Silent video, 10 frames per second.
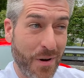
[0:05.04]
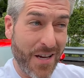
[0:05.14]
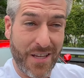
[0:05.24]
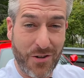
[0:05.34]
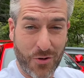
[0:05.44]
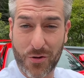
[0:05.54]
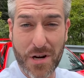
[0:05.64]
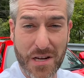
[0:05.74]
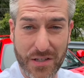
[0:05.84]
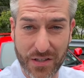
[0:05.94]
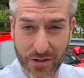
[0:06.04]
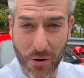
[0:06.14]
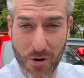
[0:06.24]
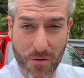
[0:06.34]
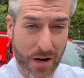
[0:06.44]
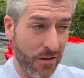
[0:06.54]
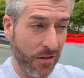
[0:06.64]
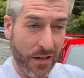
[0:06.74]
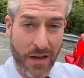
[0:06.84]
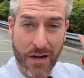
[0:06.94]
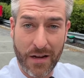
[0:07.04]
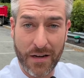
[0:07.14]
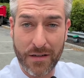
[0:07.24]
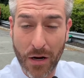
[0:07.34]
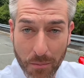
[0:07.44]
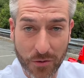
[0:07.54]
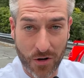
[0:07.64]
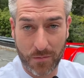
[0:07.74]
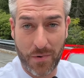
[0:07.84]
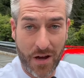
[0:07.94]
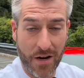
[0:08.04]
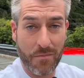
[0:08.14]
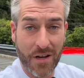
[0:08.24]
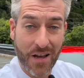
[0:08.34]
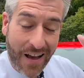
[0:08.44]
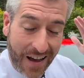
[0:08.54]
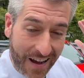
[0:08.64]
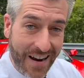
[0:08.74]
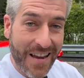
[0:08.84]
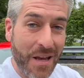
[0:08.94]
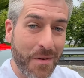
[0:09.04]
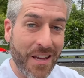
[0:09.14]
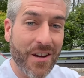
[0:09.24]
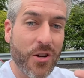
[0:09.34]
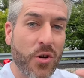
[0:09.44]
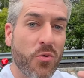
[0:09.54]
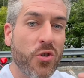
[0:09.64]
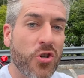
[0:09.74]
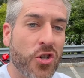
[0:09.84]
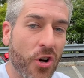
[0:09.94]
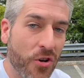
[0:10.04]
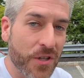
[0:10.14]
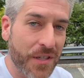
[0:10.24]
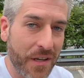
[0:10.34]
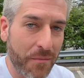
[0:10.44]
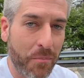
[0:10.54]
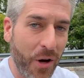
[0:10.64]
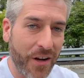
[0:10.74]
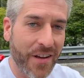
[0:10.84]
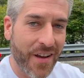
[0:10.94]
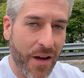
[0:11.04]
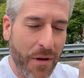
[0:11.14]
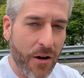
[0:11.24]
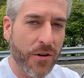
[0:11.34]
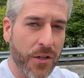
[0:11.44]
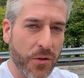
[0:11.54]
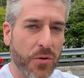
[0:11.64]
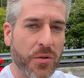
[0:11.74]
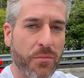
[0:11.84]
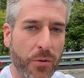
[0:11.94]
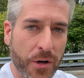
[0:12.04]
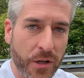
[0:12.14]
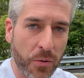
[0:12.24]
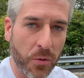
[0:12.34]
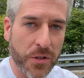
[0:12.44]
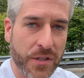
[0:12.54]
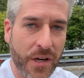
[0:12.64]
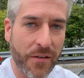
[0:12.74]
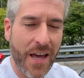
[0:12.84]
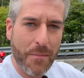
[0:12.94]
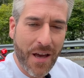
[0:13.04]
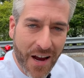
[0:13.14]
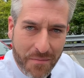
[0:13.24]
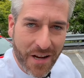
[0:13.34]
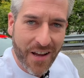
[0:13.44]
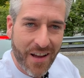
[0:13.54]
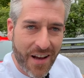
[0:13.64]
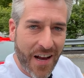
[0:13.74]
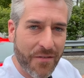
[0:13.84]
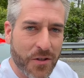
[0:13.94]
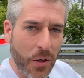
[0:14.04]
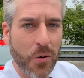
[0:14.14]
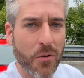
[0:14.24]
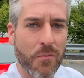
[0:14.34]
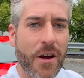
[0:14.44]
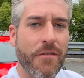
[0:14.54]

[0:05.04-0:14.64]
by the trees, guardrail, and uh, dump truck behind me, I am in New Jersey, but I'm here to do some pretty cool stuff. And behind me, I have two of my